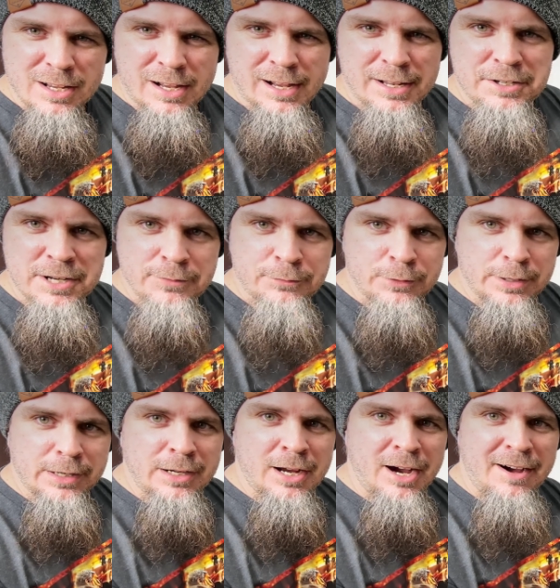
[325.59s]
a
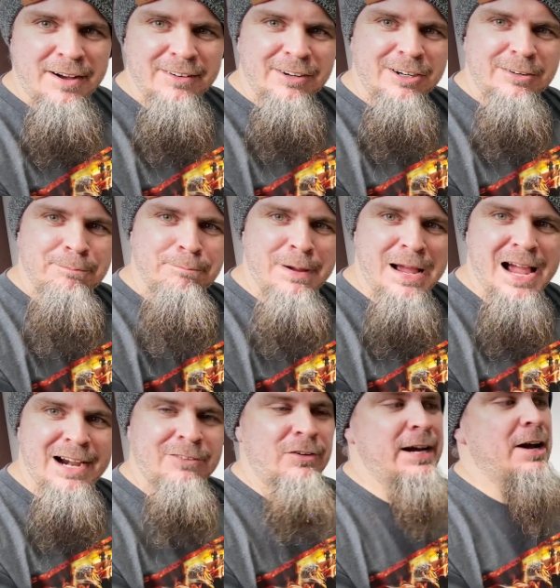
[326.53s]
different color
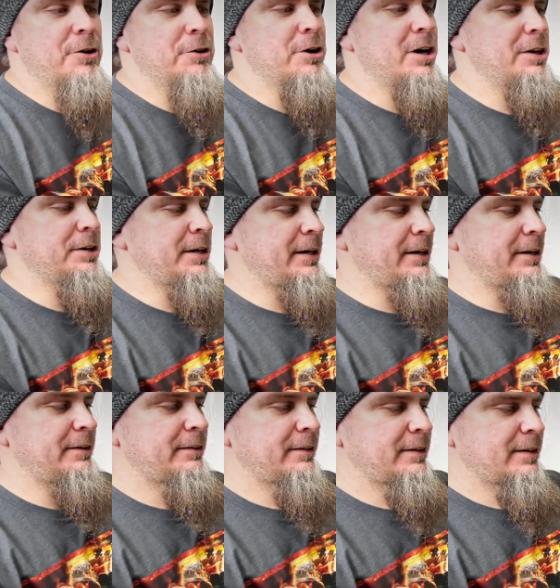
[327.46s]
background on there.